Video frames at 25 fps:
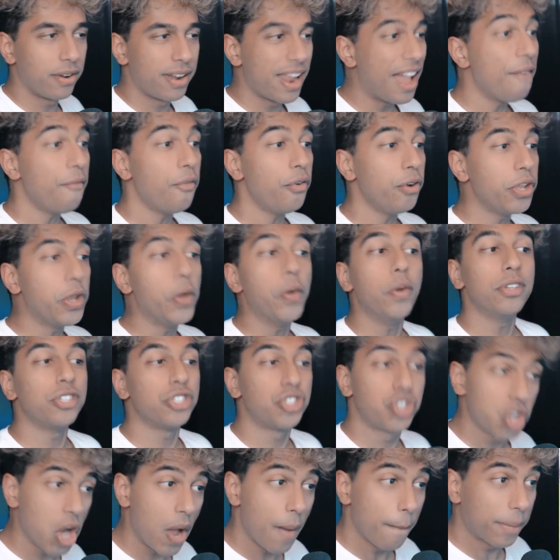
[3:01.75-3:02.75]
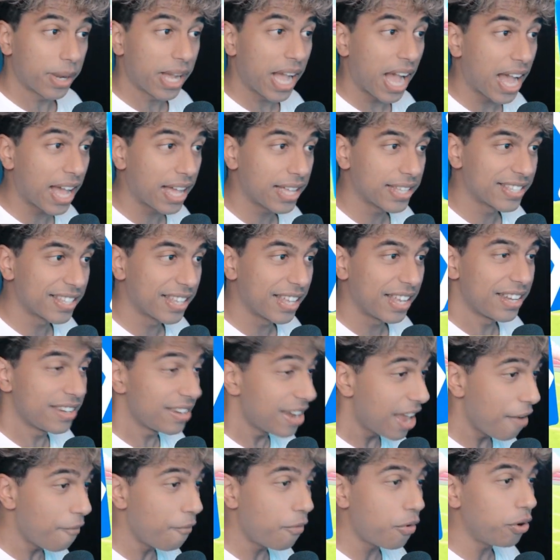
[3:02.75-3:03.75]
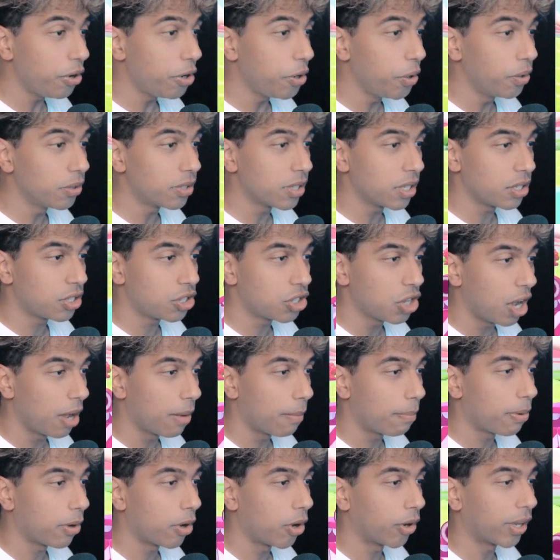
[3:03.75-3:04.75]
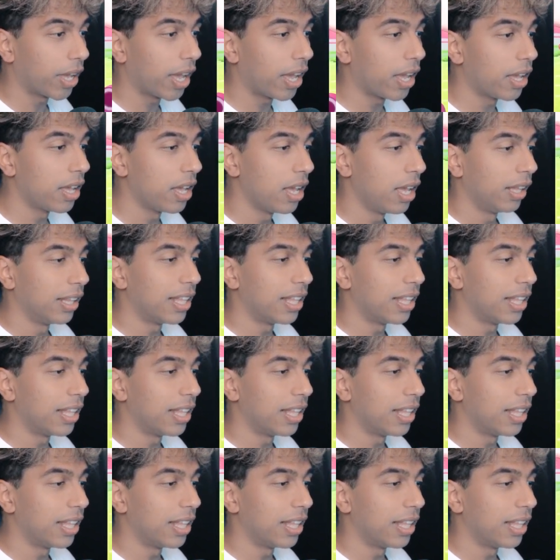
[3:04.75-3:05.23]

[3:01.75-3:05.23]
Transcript: never use jump, guys. Never use a jump, okay?